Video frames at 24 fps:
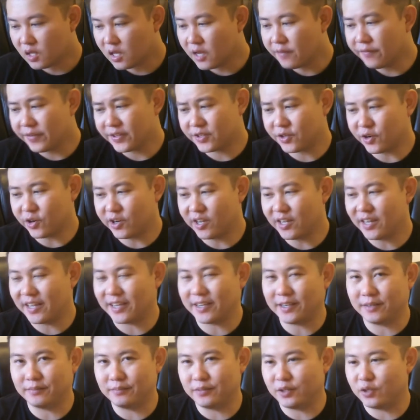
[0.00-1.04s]
If it's already
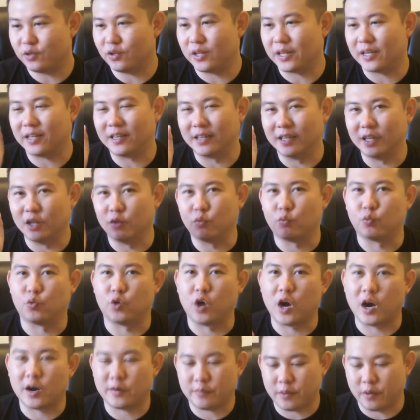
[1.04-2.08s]
like a, you know, like a little
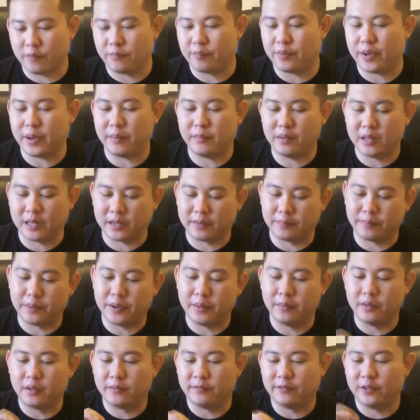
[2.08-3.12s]
rock, like a
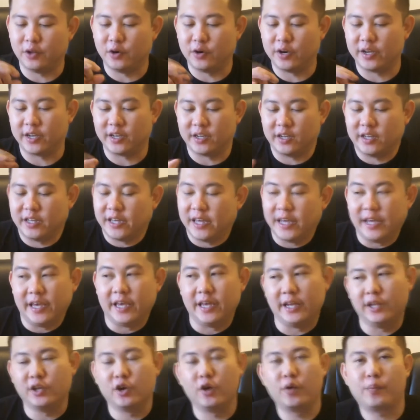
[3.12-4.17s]
pebble floating
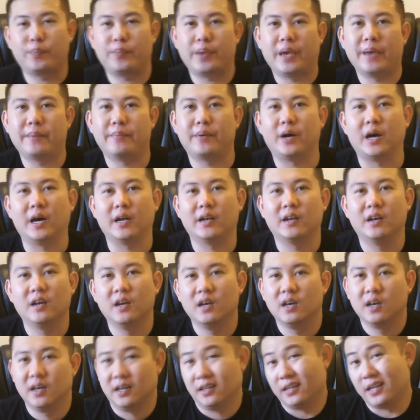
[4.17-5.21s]
in your paint pot,
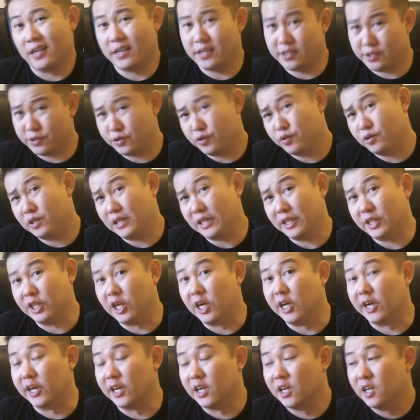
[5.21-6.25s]
then it's usually
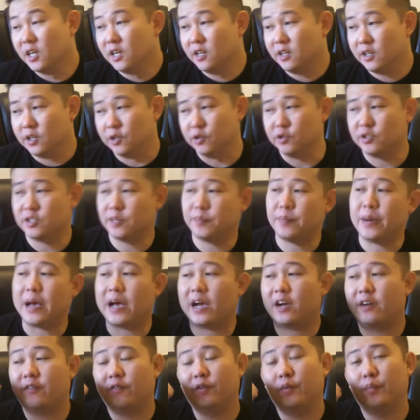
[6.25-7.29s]
done. Use the
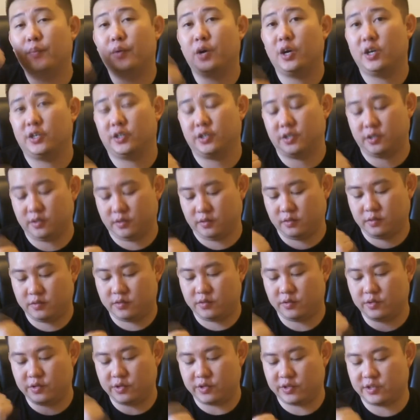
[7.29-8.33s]
back of your brush
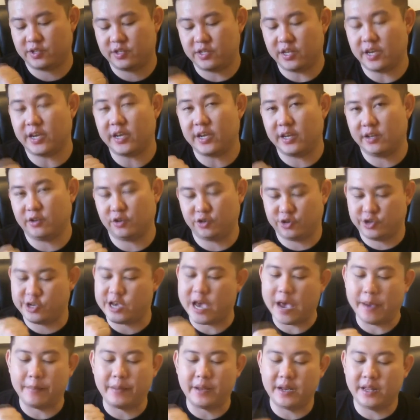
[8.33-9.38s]
to just stick it, to
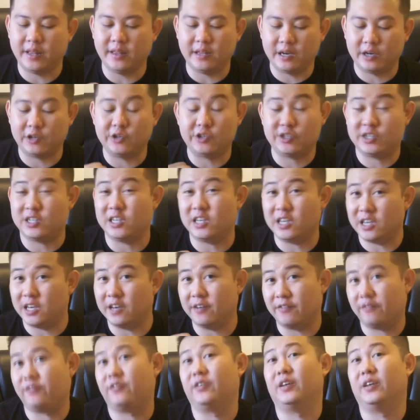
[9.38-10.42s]
jam it in there to see
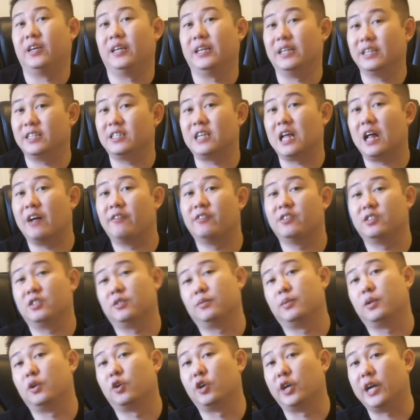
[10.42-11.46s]
if it is
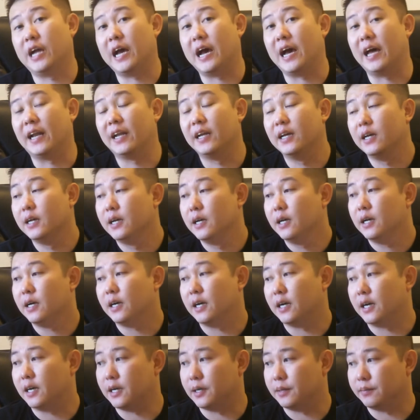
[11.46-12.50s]
salvageable or not.
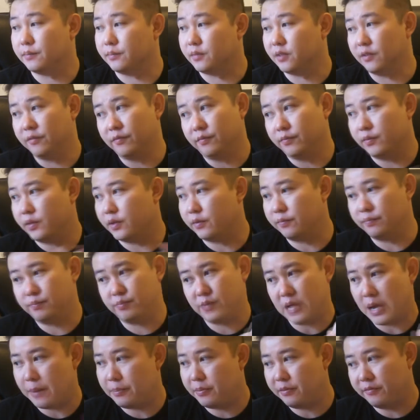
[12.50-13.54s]
The
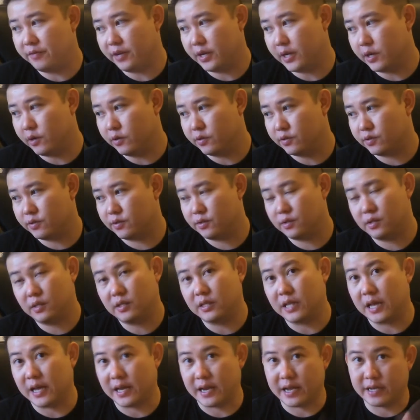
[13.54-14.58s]
sample videos
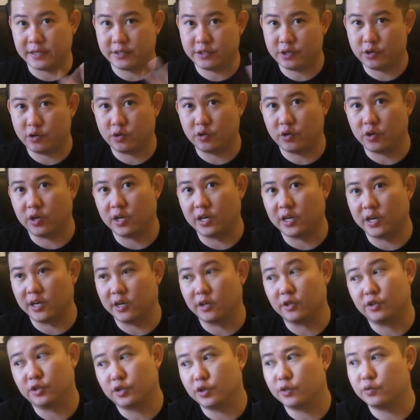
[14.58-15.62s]
that I showed you
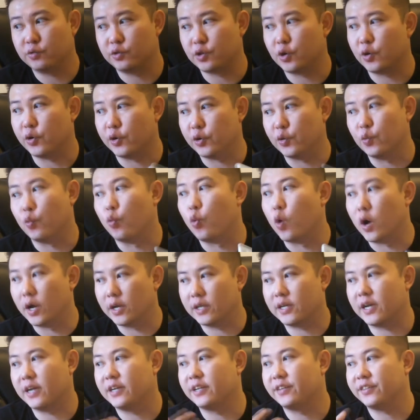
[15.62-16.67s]
earlier should show you
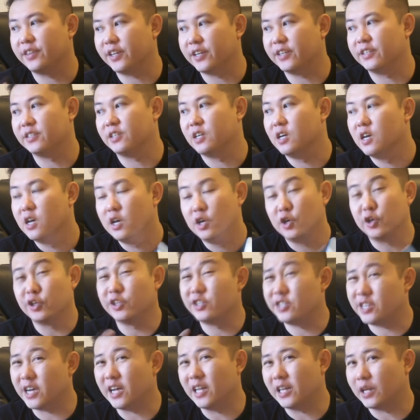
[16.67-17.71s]
what kind of thing you
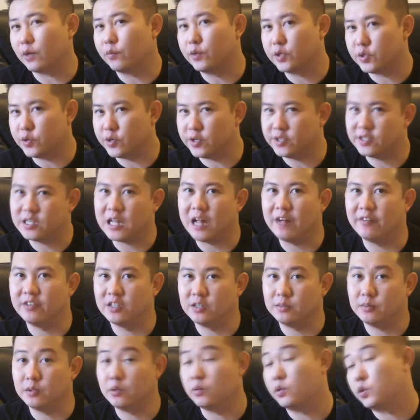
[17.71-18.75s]
can tell, like which one is
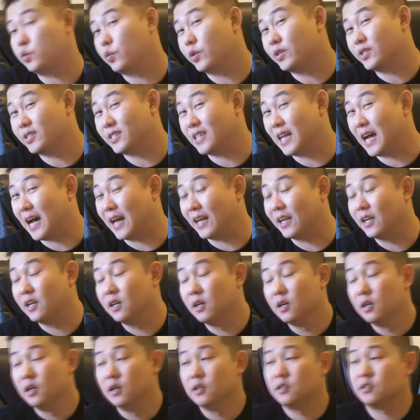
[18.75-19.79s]
salvageable, which one is not.
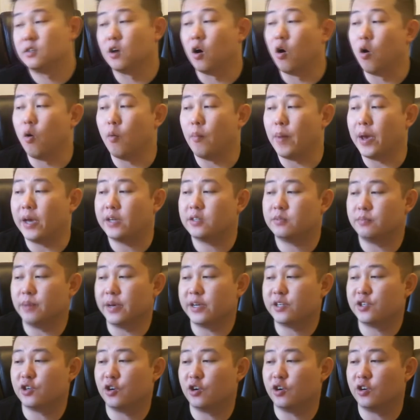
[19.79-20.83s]
So make
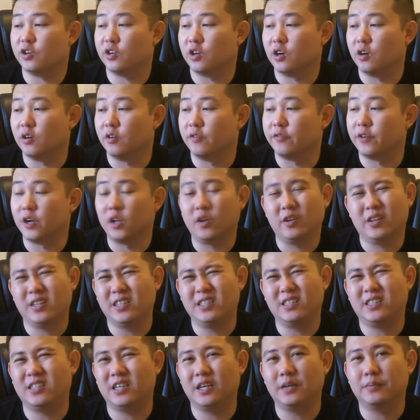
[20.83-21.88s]
sure, you know, you follow
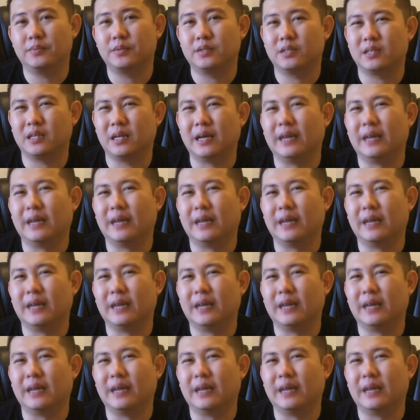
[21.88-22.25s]
these tips.